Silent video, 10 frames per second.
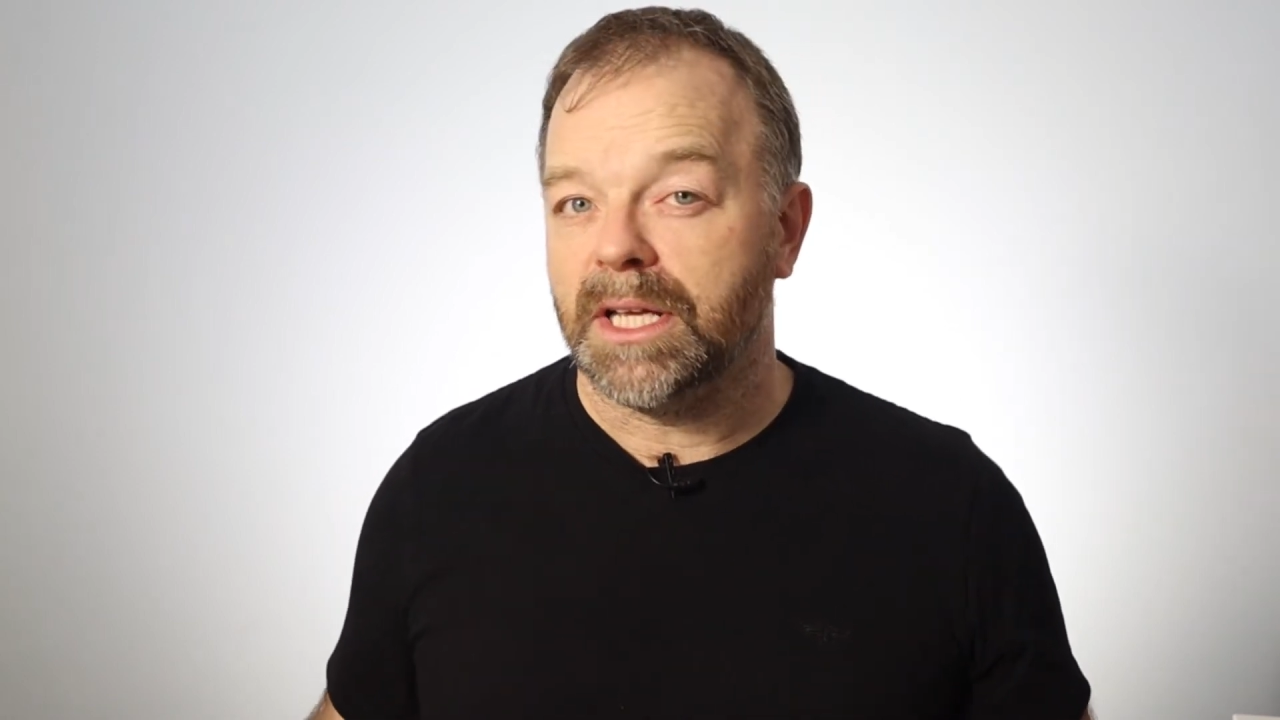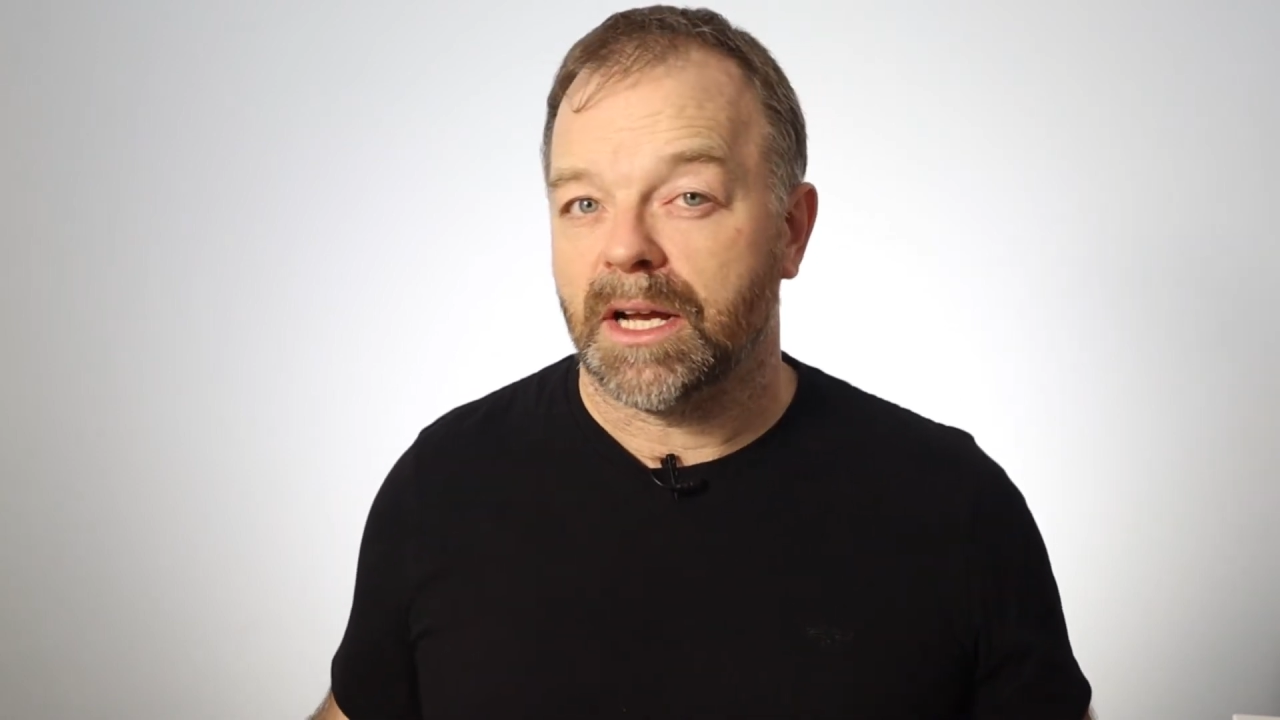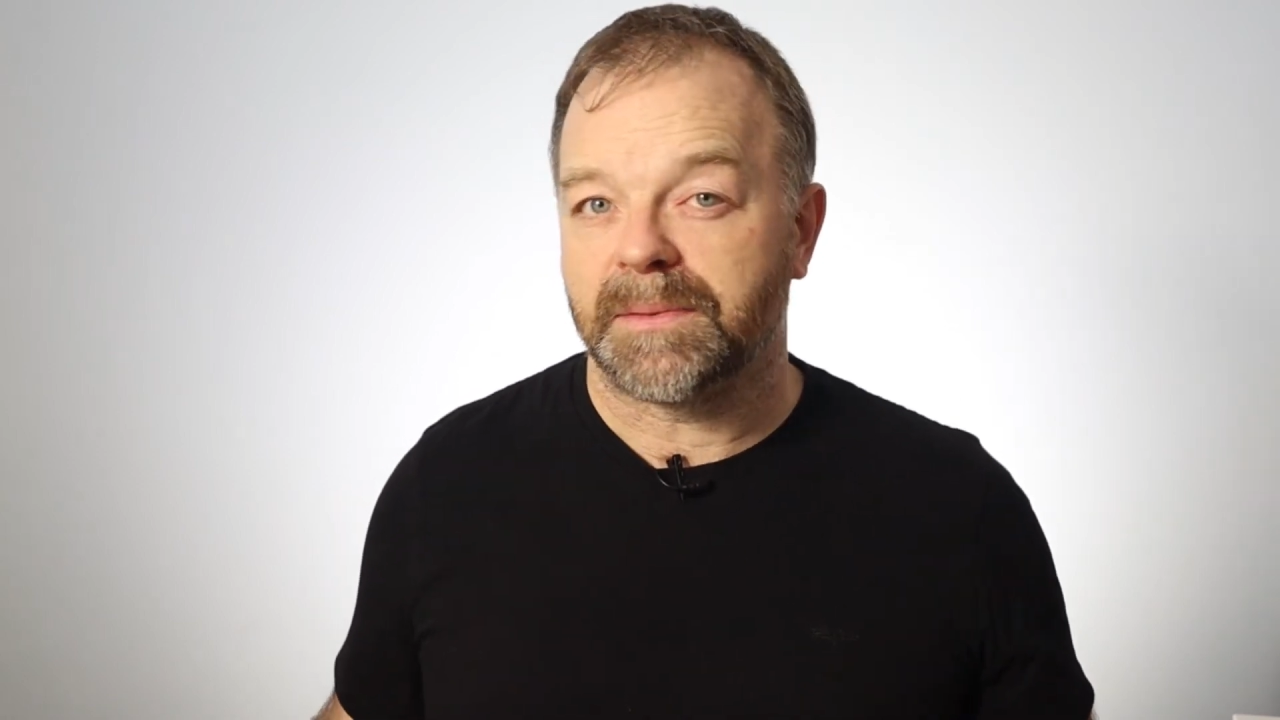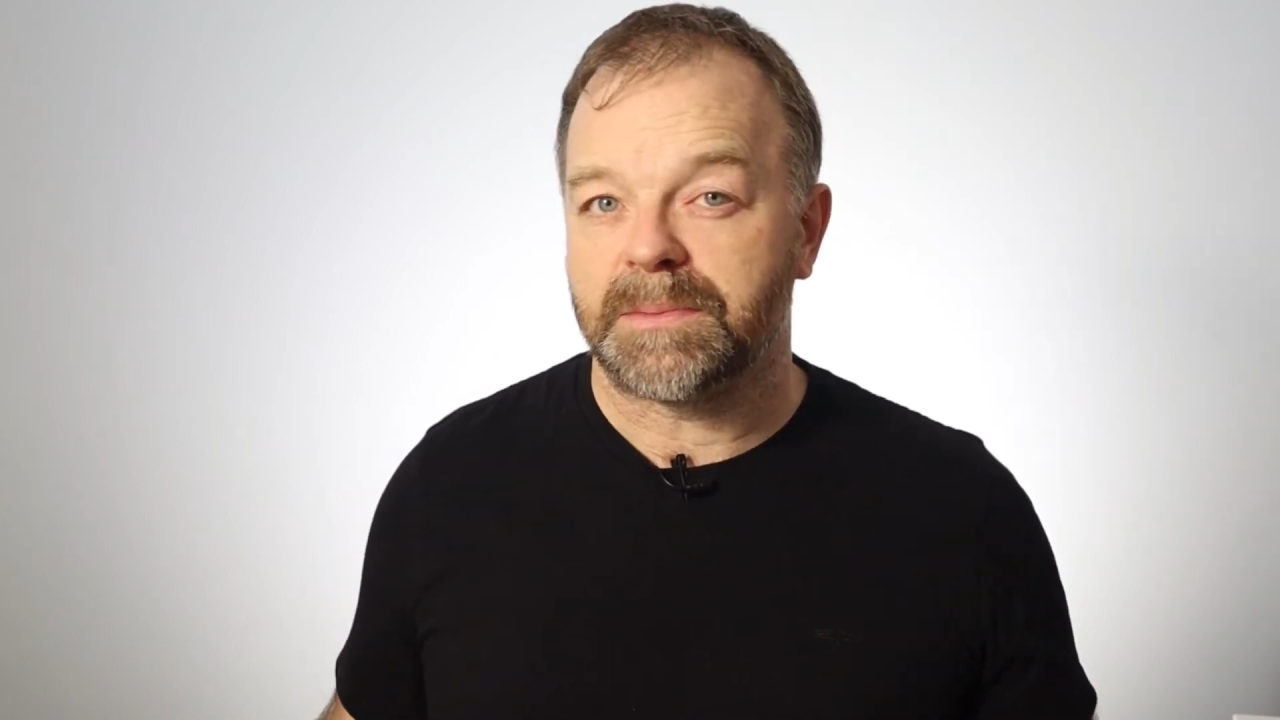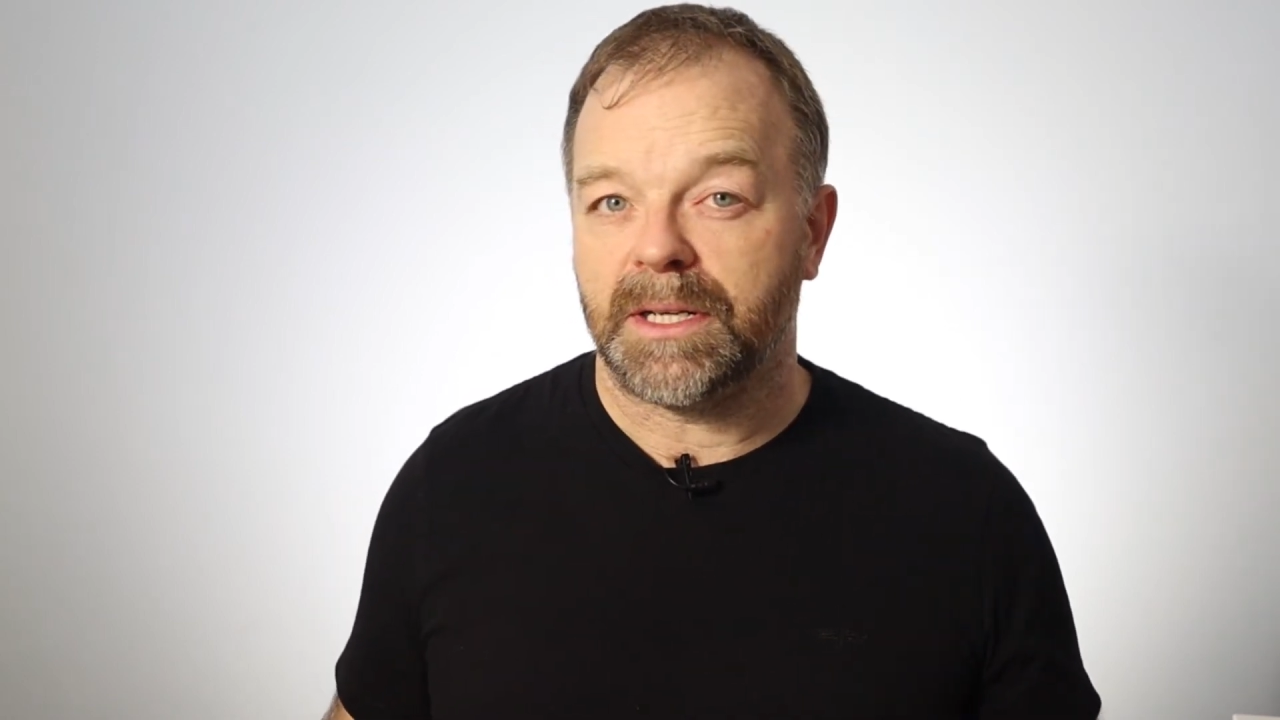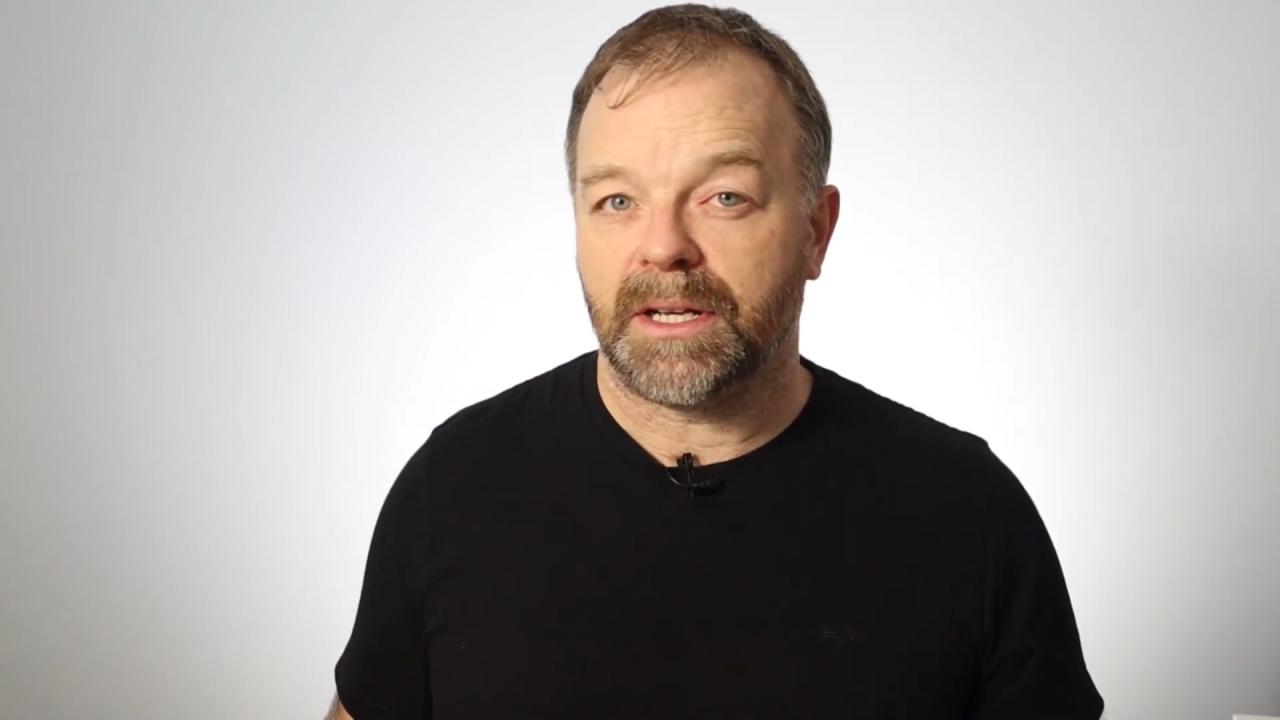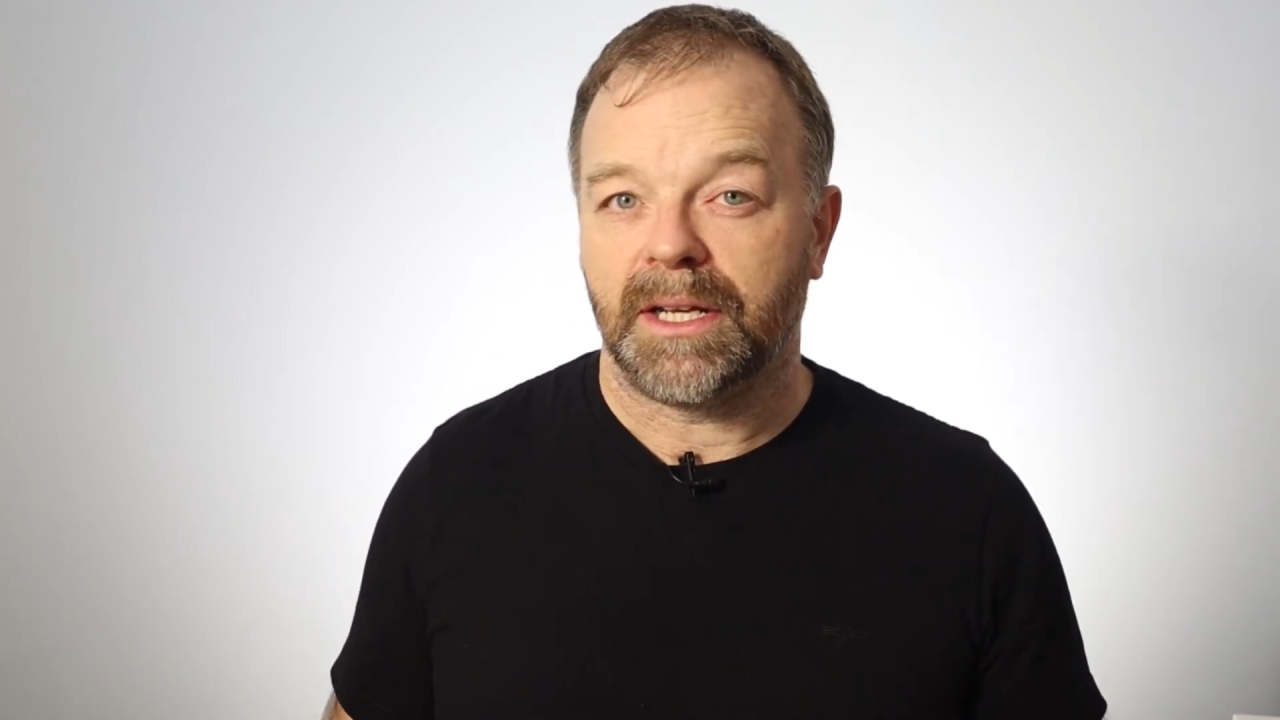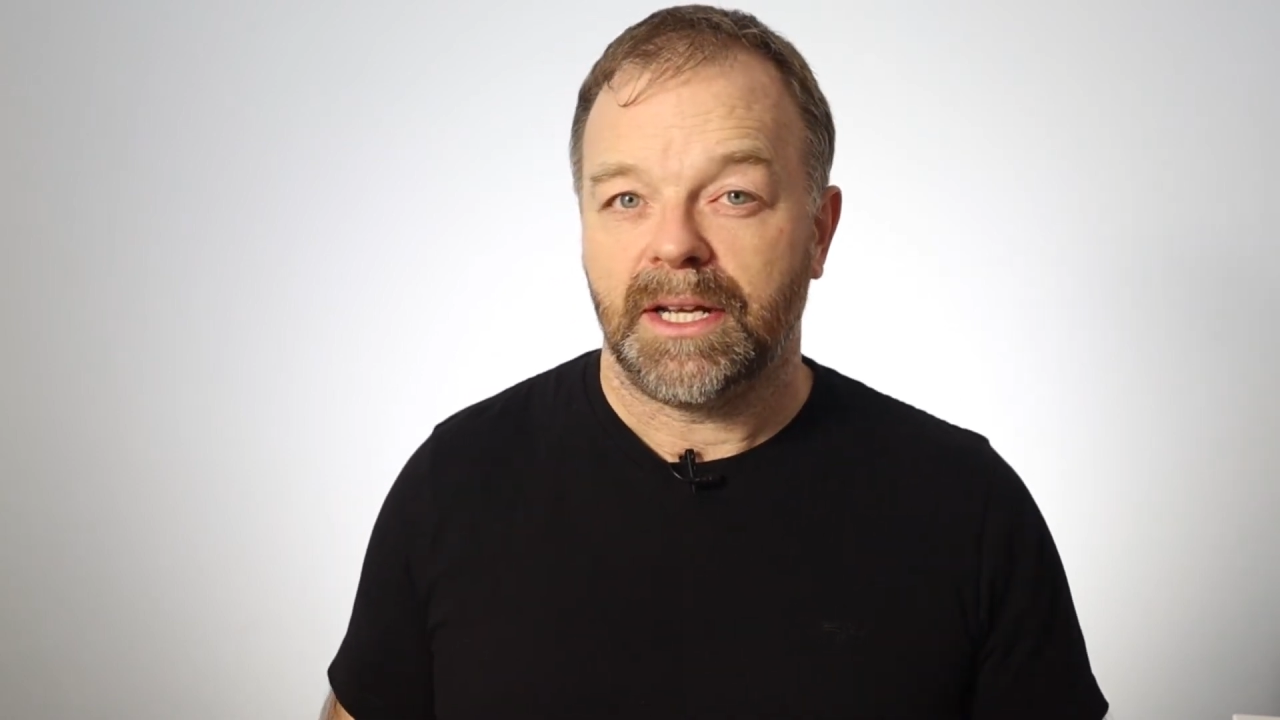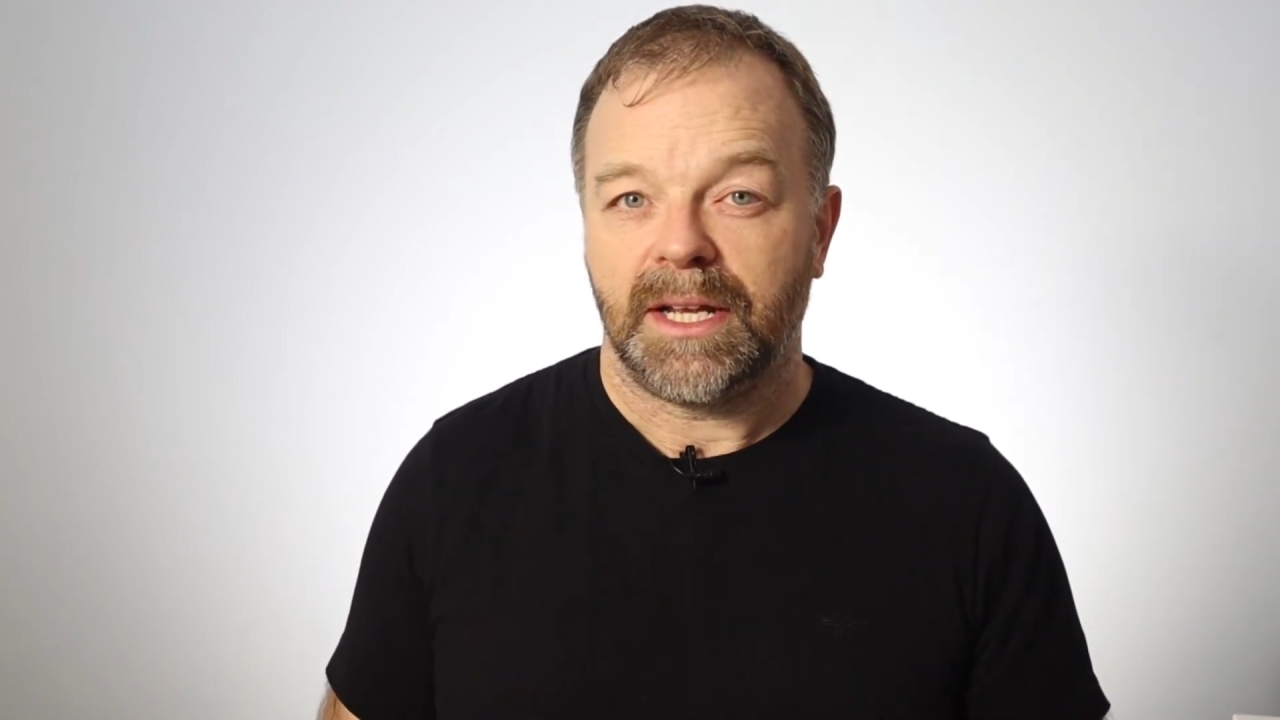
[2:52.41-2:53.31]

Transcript: helps me to